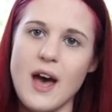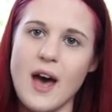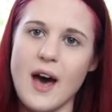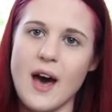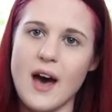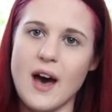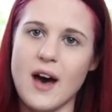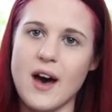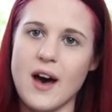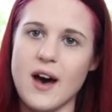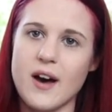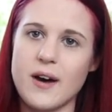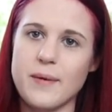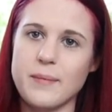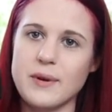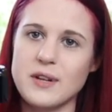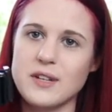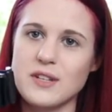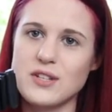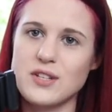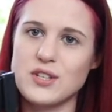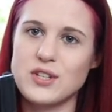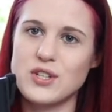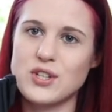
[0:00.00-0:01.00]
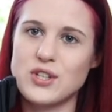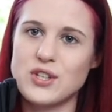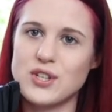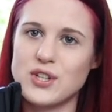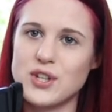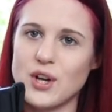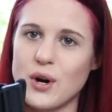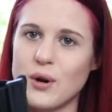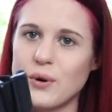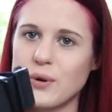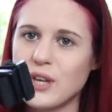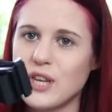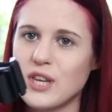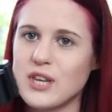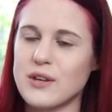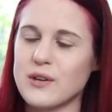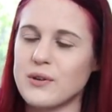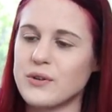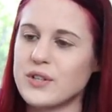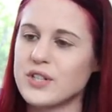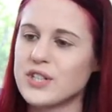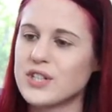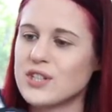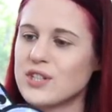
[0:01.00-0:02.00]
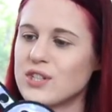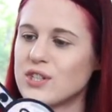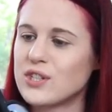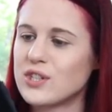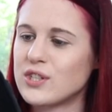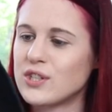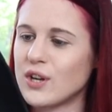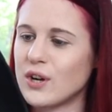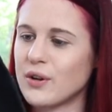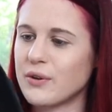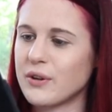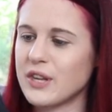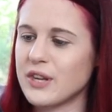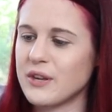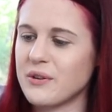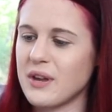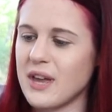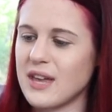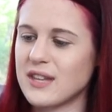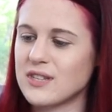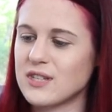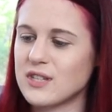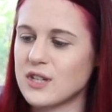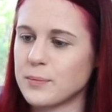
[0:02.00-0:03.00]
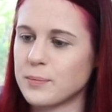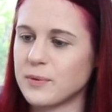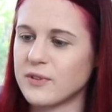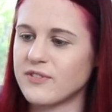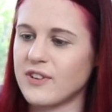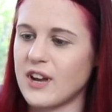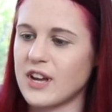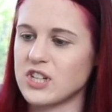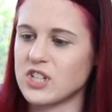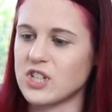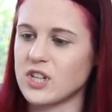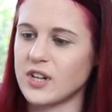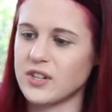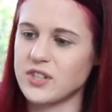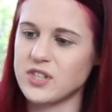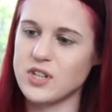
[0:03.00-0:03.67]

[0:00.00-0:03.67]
Um, so cute, so cute, and so professional.